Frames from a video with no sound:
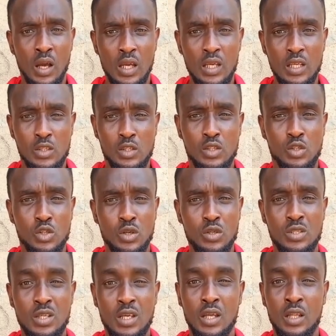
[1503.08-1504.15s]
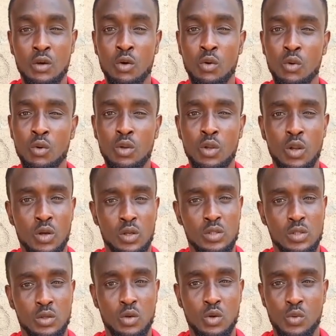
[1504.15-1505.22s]
It's just a whole lot
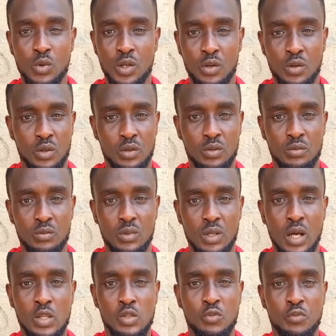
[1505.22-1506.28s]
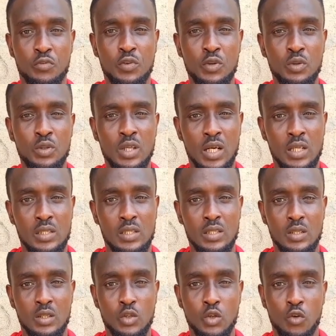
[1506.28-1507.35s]
going on. And to feel
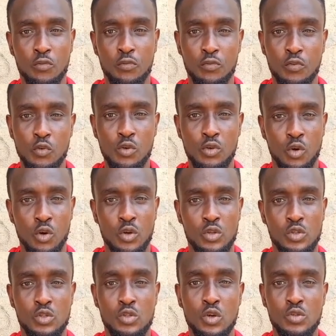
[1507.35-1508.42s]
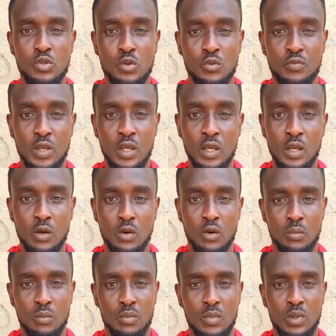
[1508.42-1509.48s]
that your food or your source of
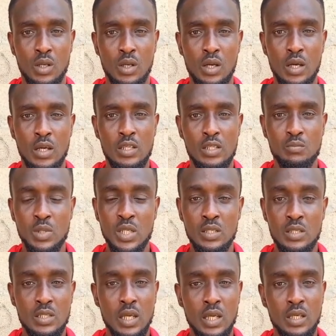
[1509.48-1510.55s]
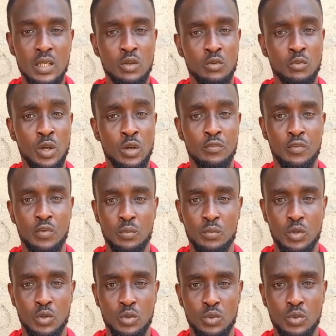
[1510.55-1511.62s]
income is being taken away
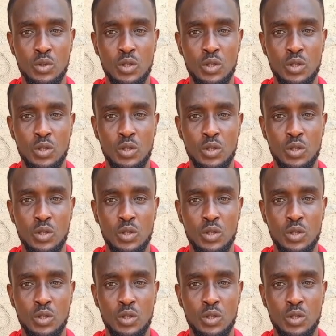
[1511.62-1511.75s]
from you,